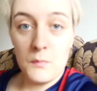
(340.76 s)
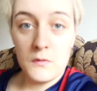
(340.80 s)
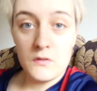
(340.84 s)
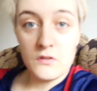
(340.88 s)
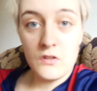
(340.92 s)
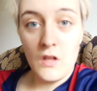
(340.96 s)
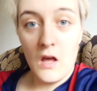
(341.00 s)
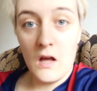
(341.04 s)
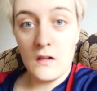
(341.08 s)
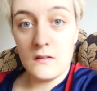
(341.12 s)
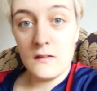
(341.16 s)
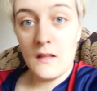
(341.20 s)
would
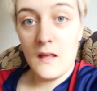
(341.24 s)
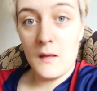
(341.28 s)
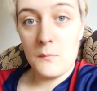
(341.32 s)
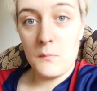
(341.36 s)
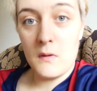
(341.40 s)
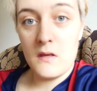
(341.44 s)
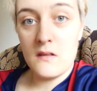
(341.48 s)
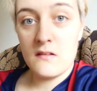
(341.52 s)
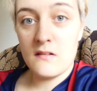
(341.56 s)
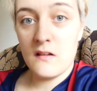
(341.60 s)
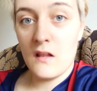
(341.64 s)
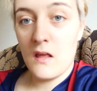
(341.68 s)
not let
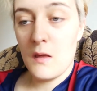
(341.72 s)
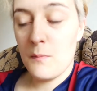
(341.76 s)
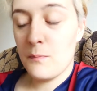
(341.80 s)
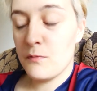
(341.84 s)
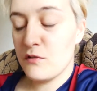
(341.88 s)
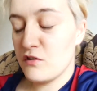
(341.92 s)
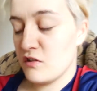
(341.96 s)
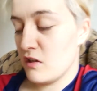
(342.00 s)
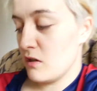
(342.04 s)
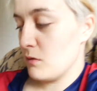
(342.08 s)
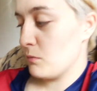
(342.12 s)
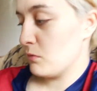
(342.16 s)
me sleep.
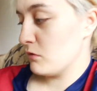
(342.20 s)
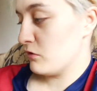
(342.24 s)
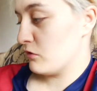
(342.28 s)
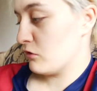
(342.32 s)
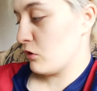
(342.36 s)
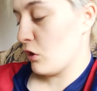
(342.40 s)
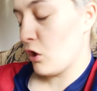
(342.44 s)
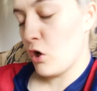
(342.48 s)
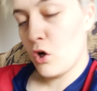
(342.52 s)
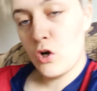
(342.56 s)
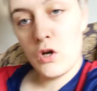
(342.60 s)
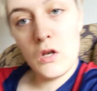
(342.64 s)
She was
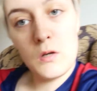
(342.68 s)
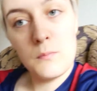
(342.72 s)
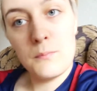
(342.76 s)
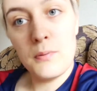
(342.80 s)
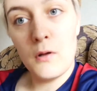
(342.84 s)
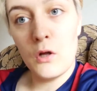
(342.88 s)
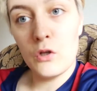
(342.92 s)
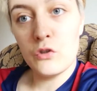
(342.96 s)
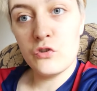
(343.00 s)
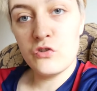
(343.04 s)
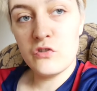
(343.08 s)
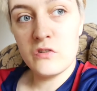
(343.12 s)
turning,
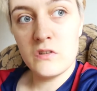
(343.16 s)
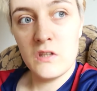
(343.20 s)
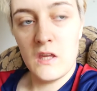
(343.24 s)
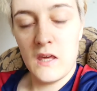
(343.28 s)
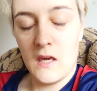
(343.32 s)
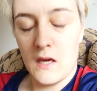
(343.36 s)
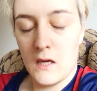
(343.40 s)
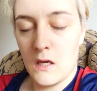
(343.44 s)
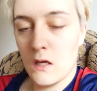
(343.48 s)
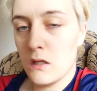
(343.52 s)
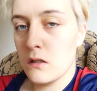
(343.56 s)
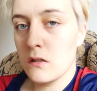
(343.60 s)
punching,
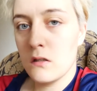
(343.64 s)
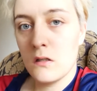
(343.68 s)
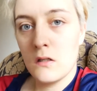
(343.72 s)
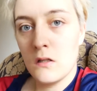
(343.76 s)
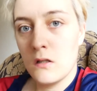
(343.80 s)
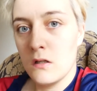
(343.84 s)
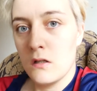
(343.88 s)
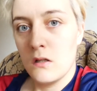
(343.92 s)
kicking,